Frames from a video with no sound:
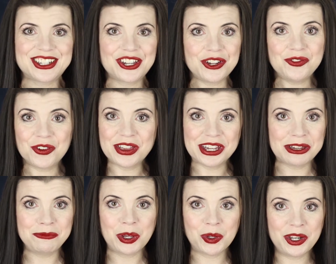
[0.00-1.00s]
good for the
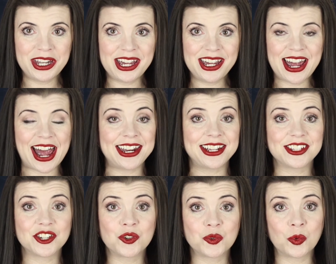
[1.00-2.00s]
community and it's
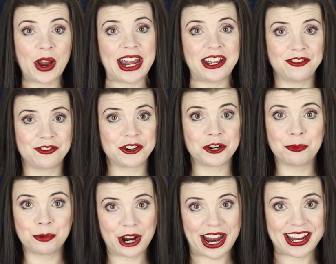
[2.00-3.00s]
great for your
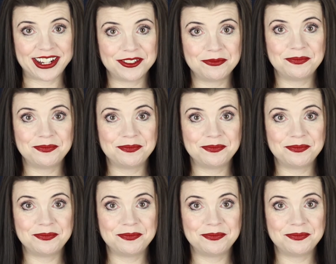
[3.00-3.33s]
brain.